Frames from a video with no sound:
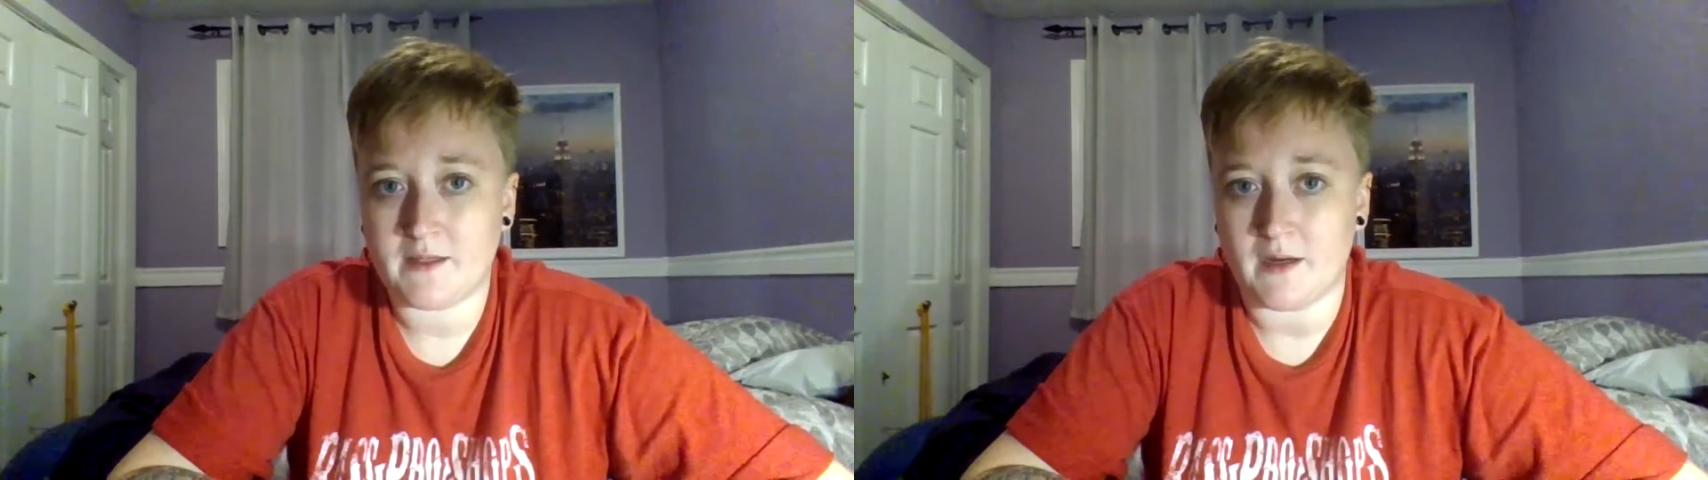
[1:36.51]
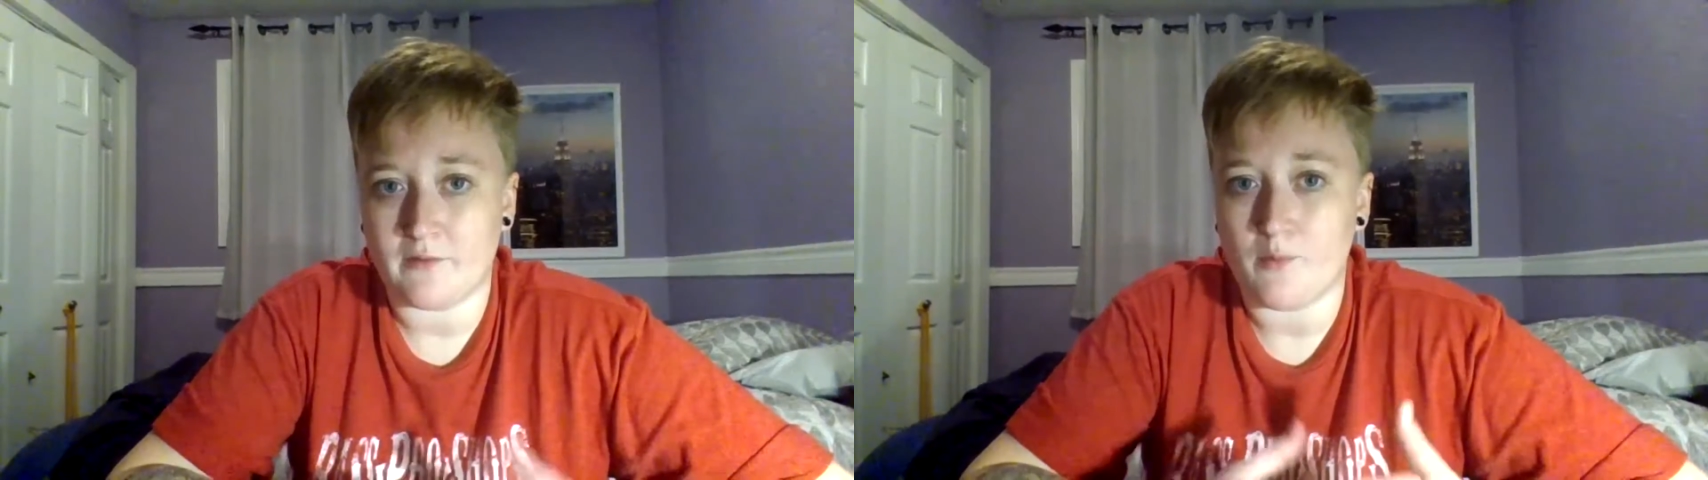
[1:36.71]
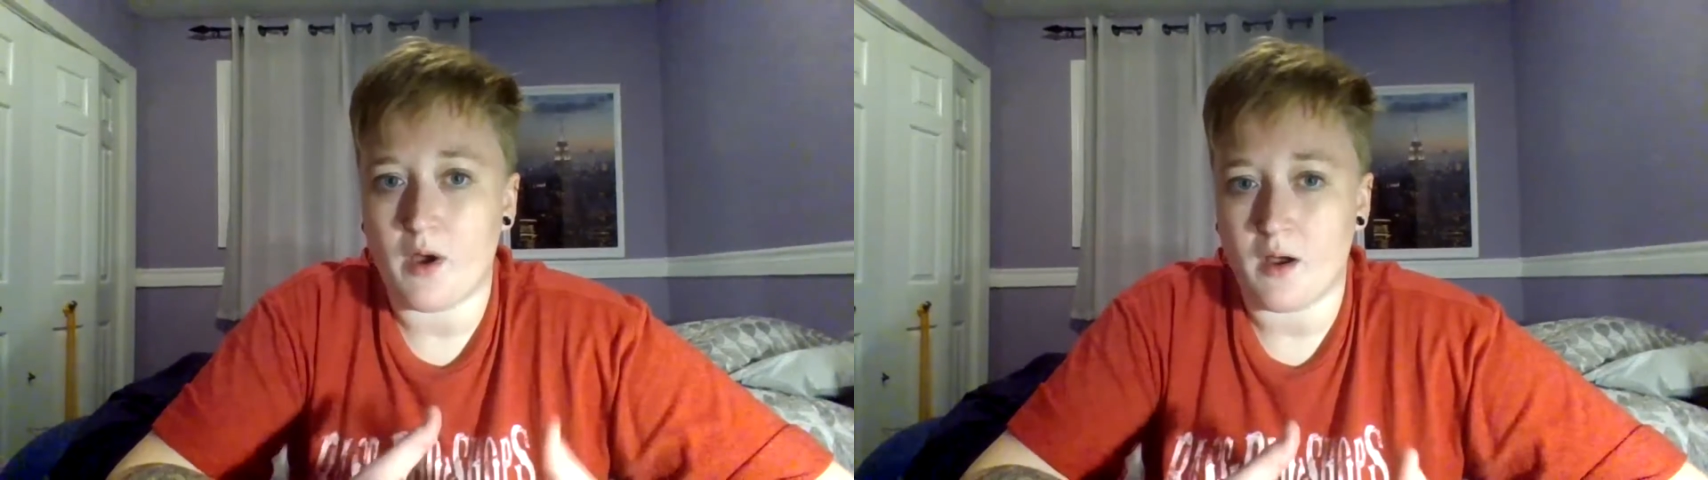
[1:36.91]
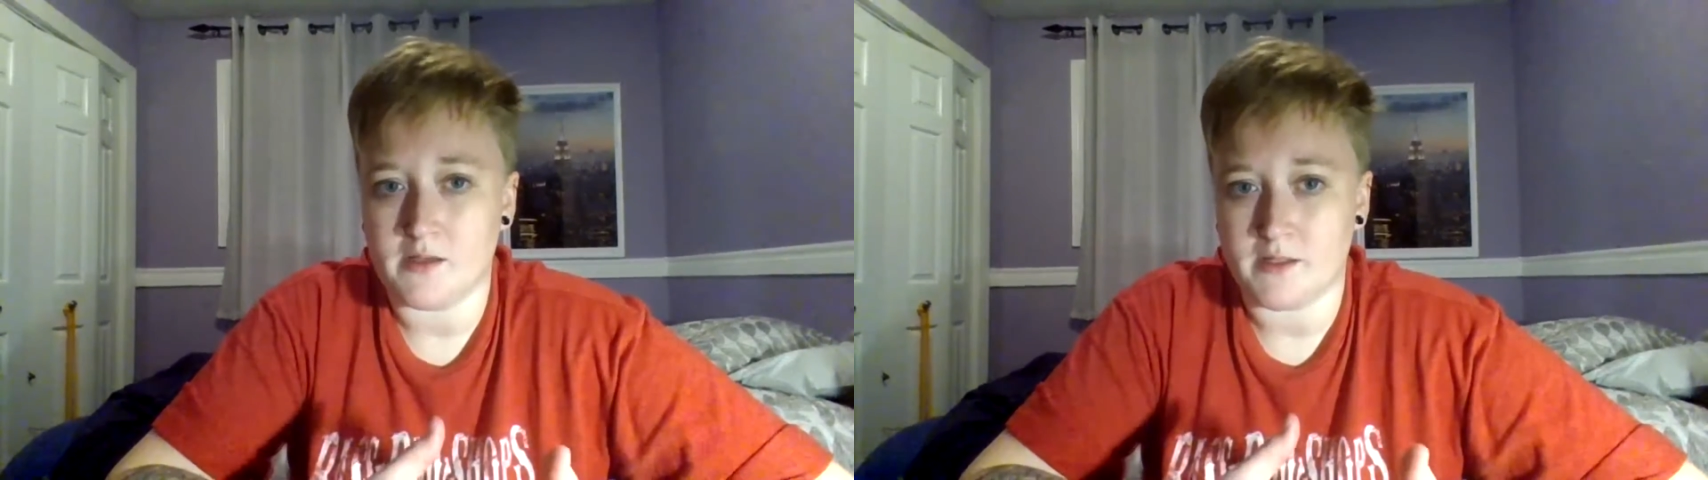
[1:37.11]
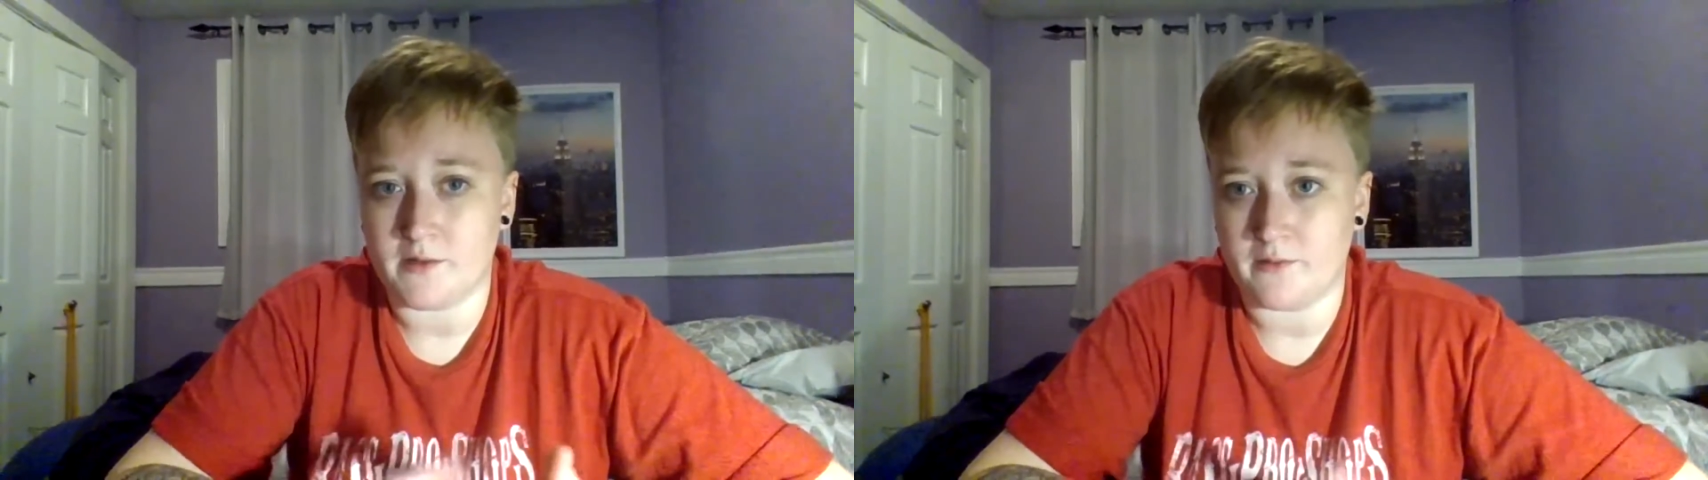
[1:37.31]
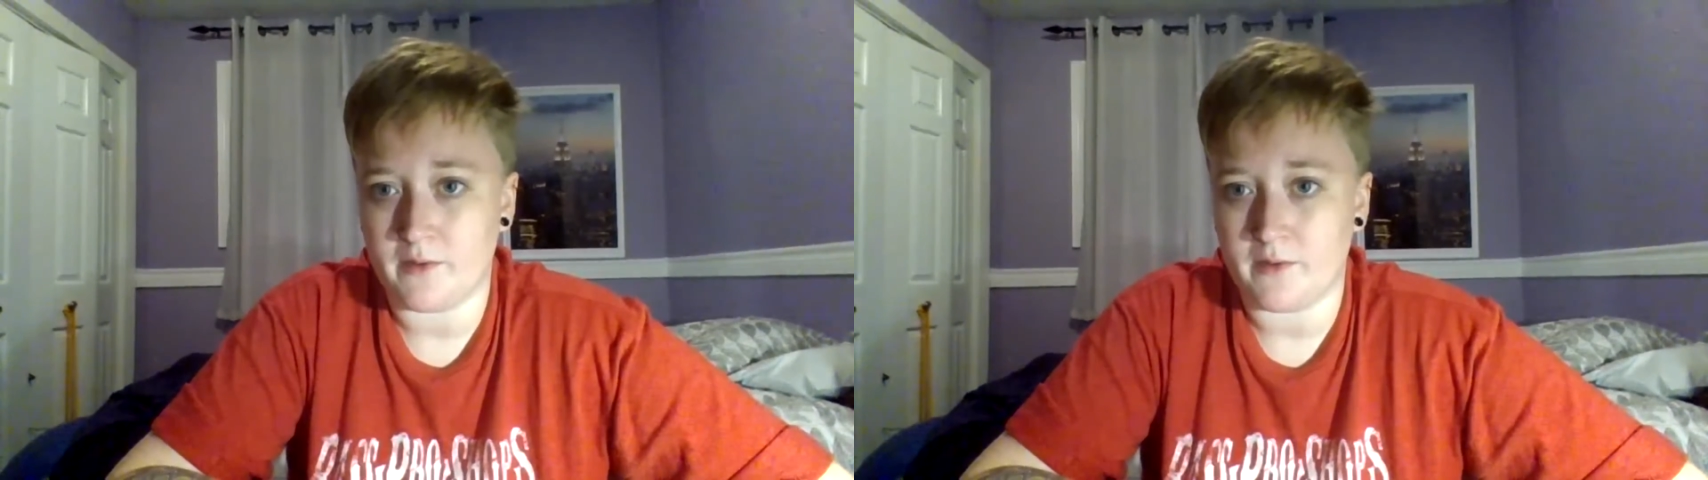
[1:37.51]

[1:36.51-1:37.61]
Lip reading: kind of a positive